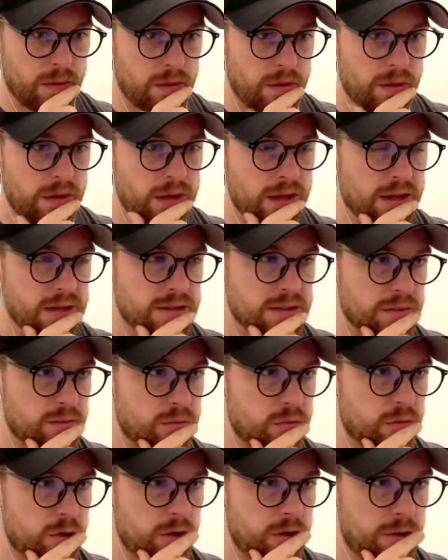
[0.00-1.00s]
getting some
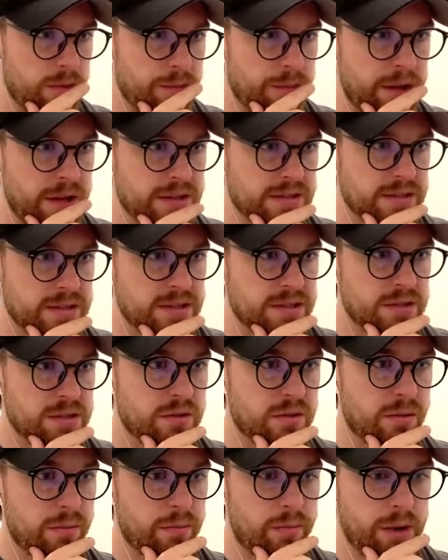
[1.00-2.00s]
more peasants into
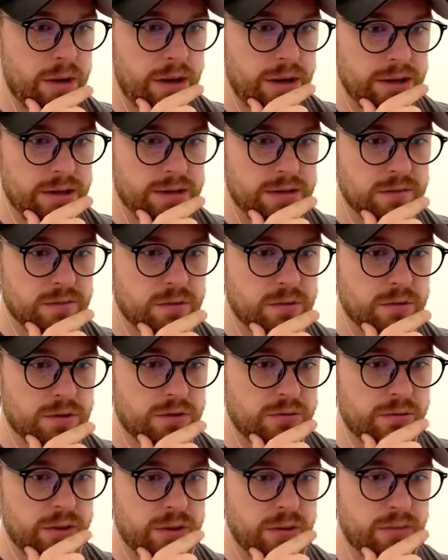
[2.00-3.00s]
the mines. Of
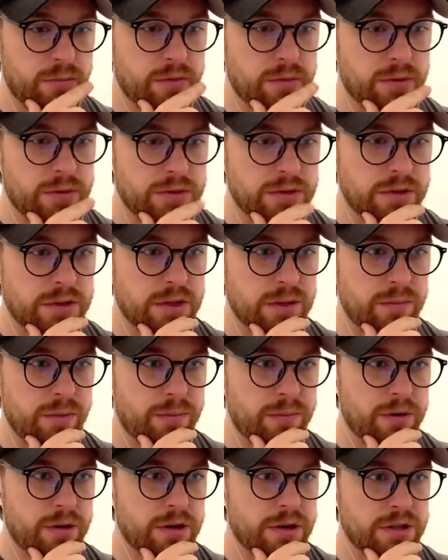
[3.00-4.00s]
course, really important to keep a
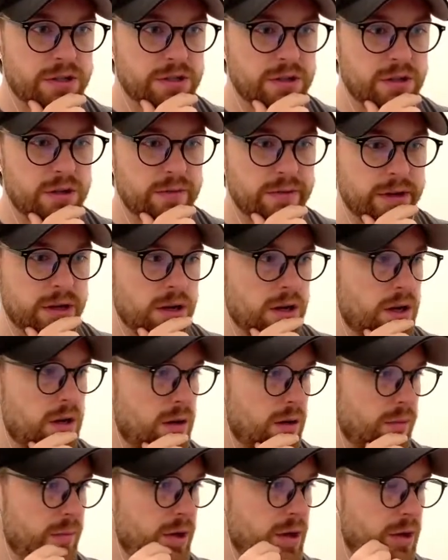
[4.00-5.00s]
production of
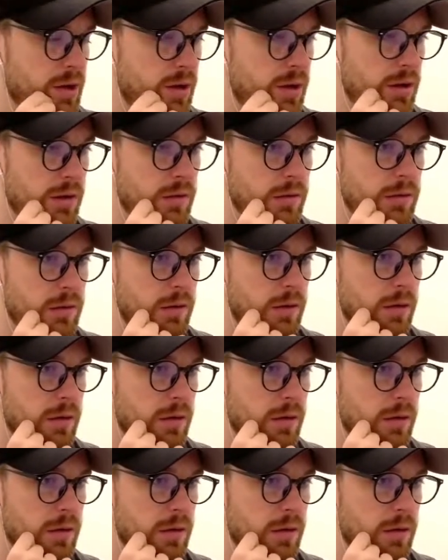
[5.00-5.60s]
economy going.